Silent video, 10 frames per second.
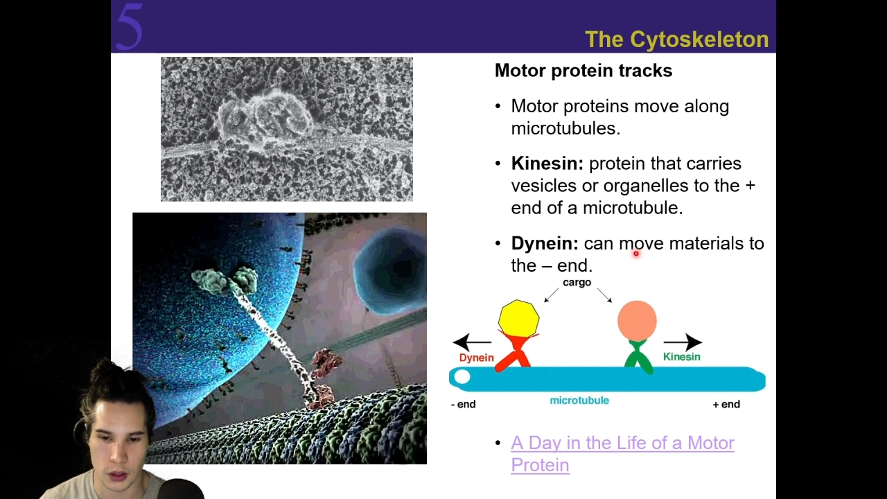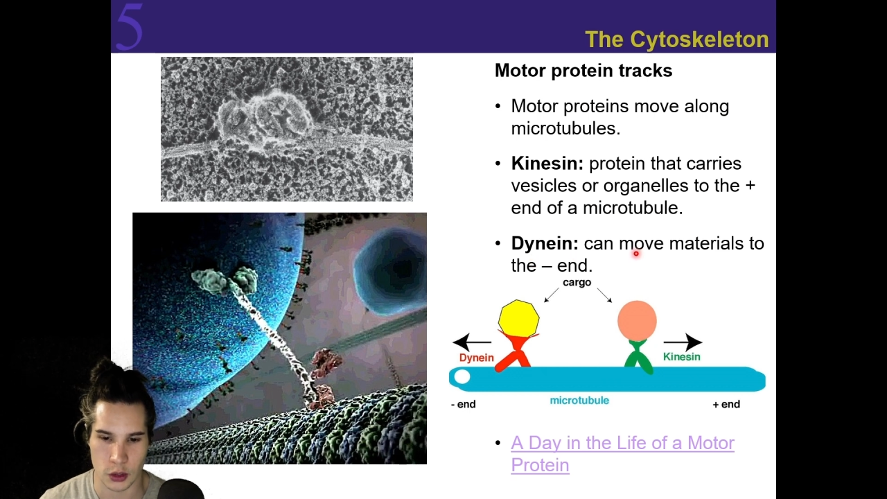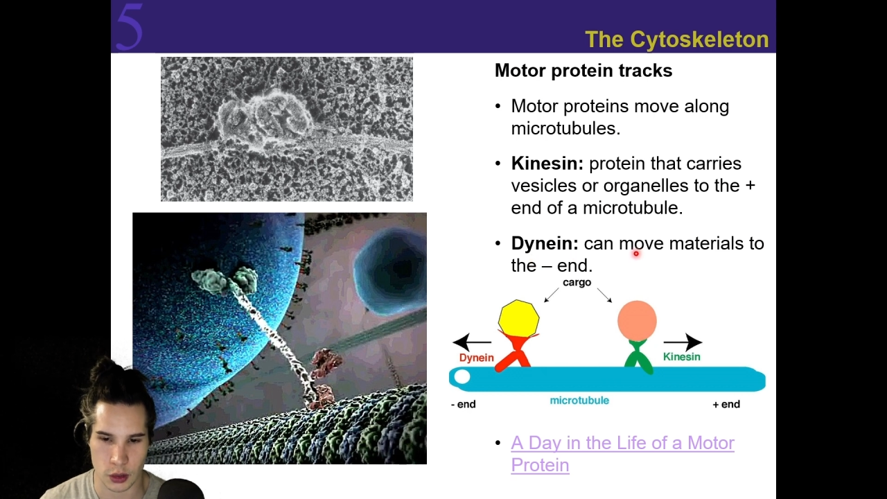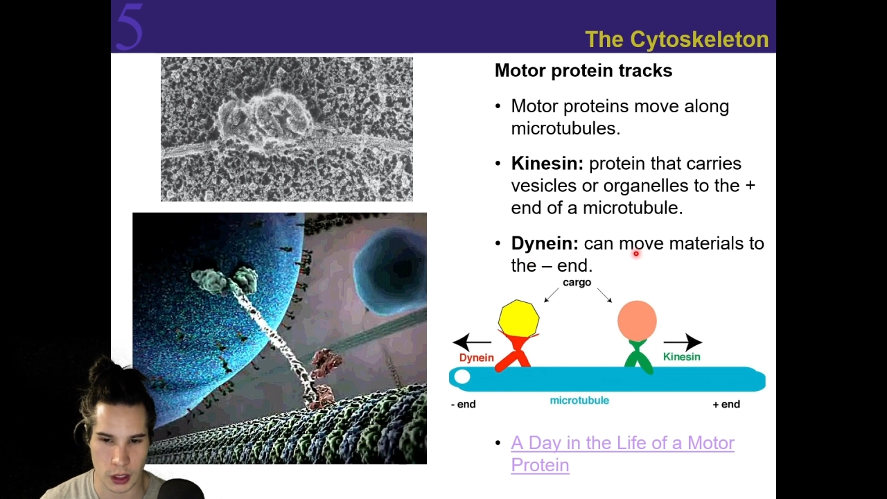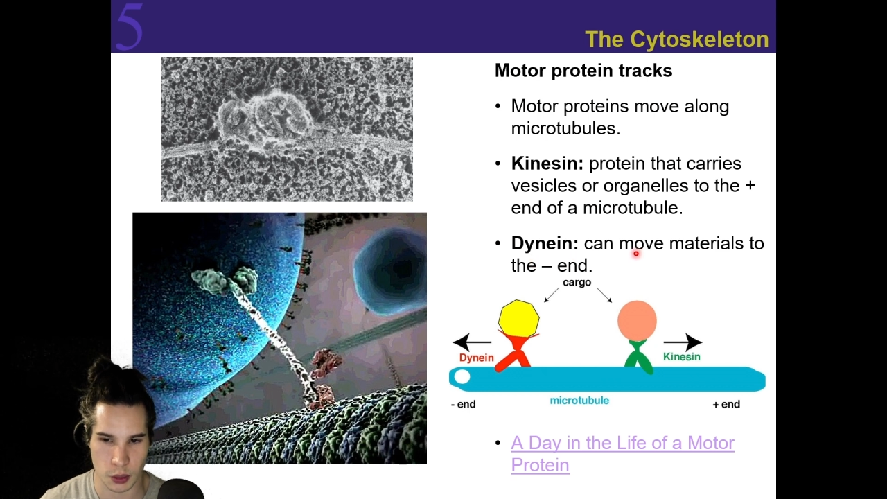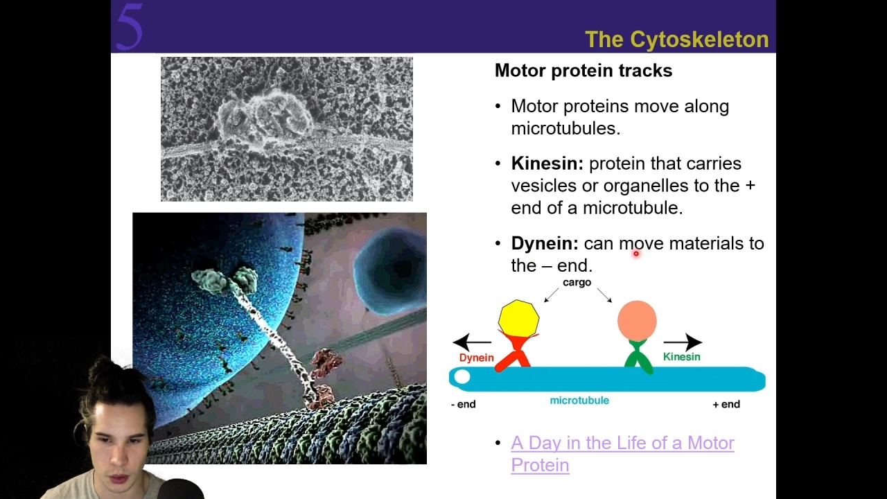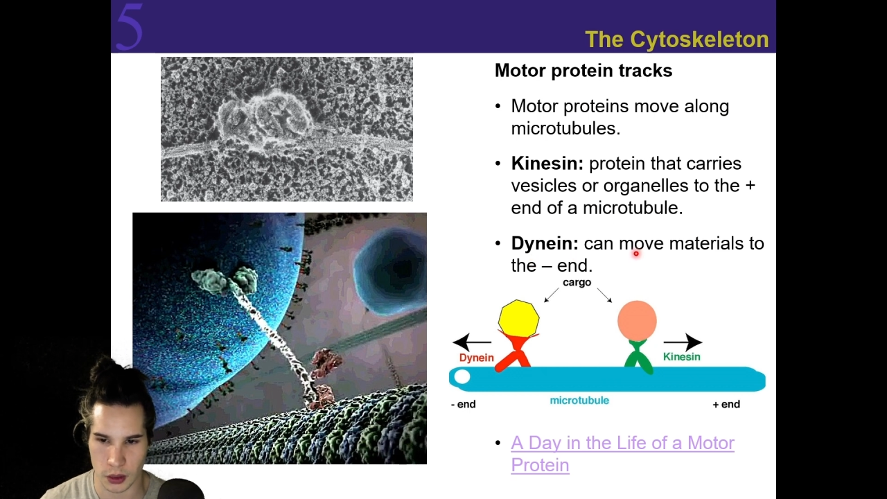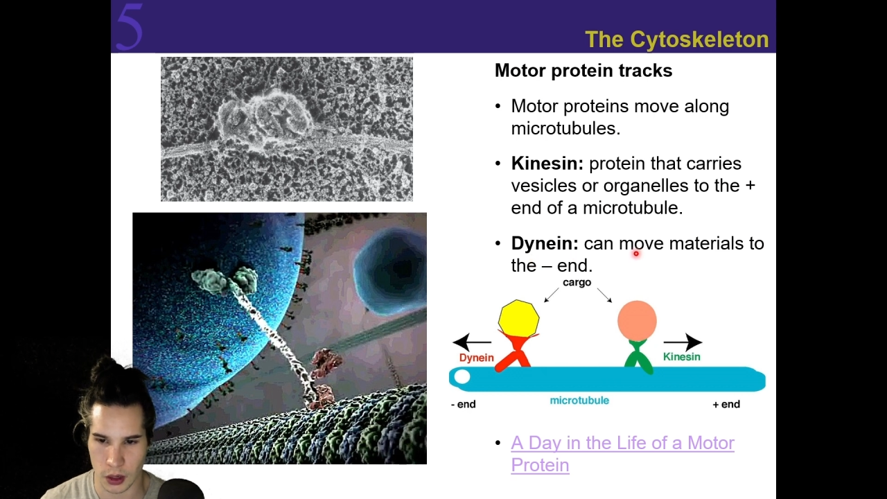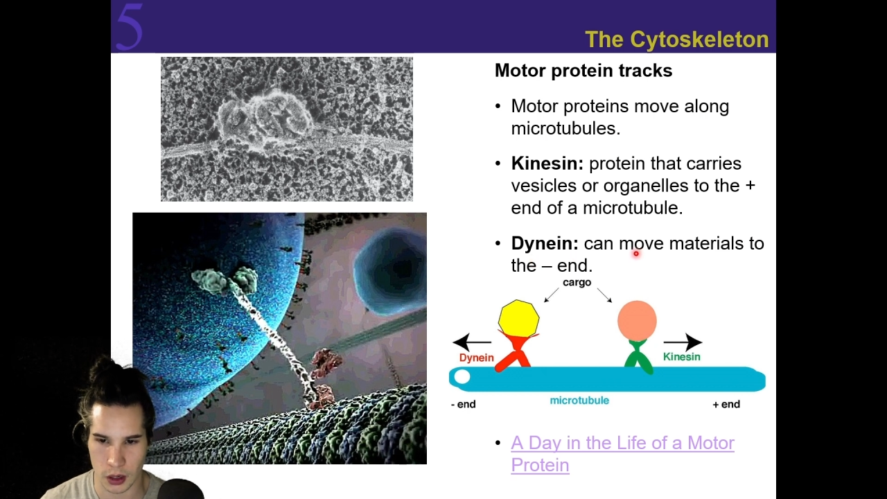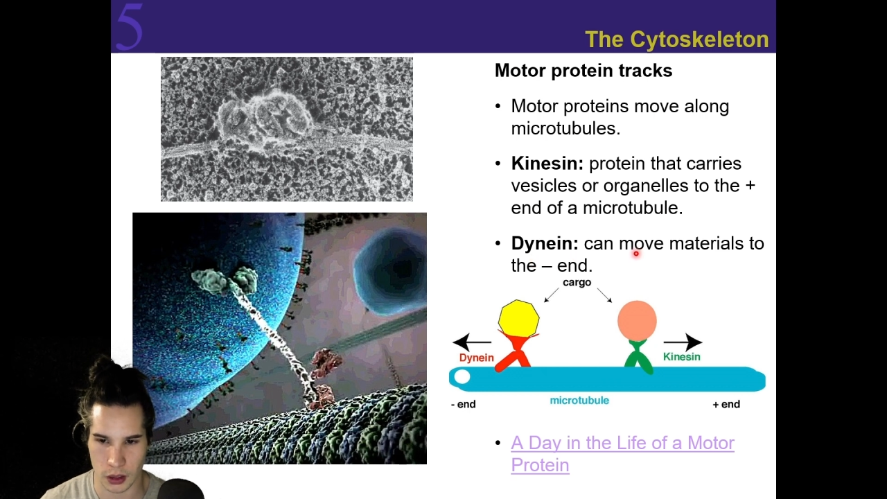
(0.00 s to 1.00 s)

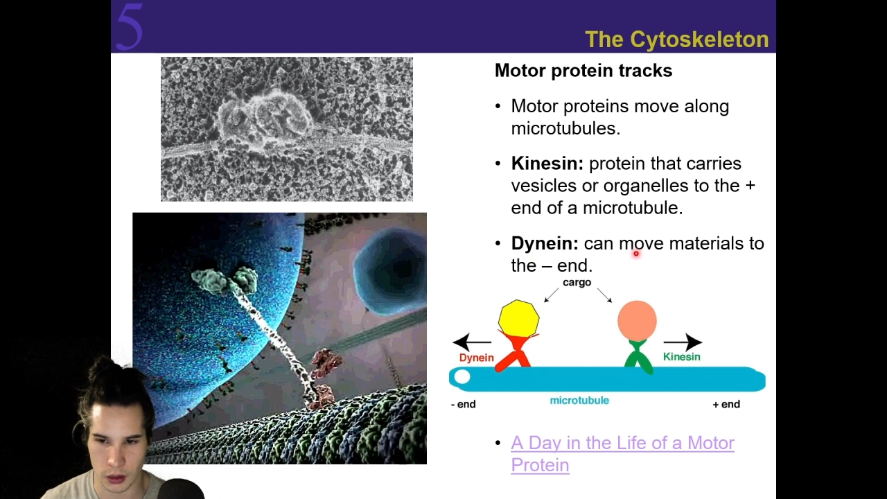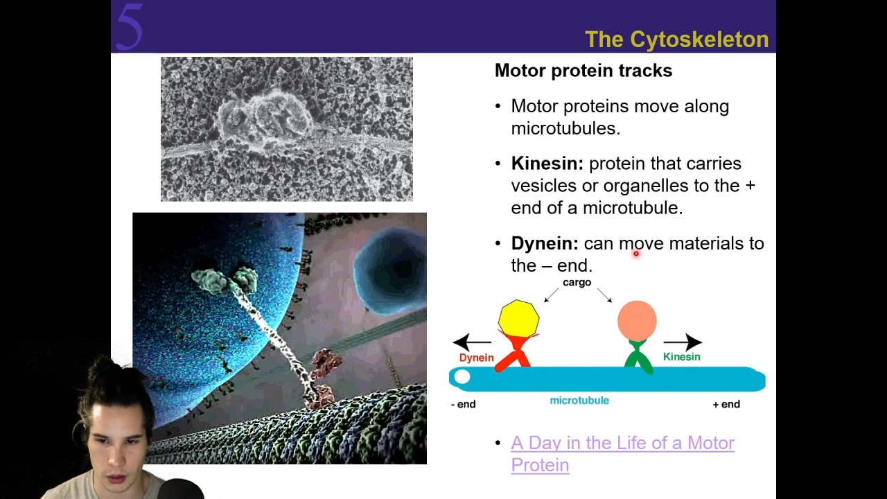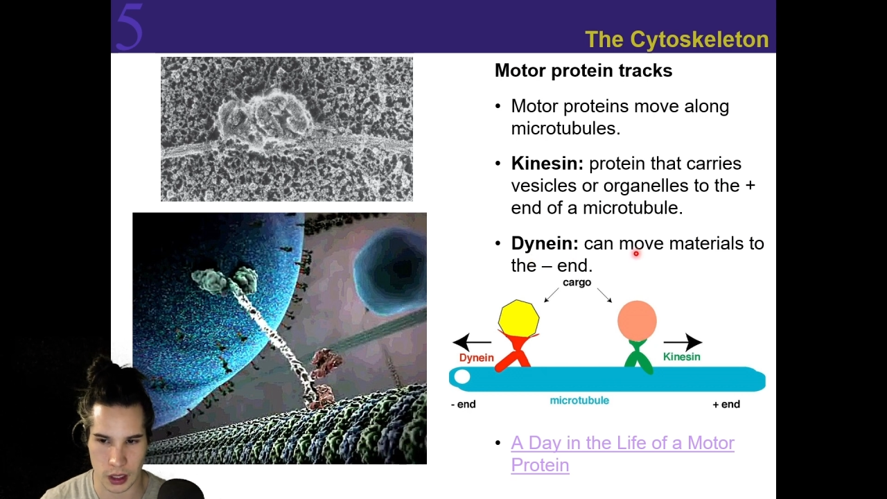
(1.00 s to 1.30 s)
transport cargo or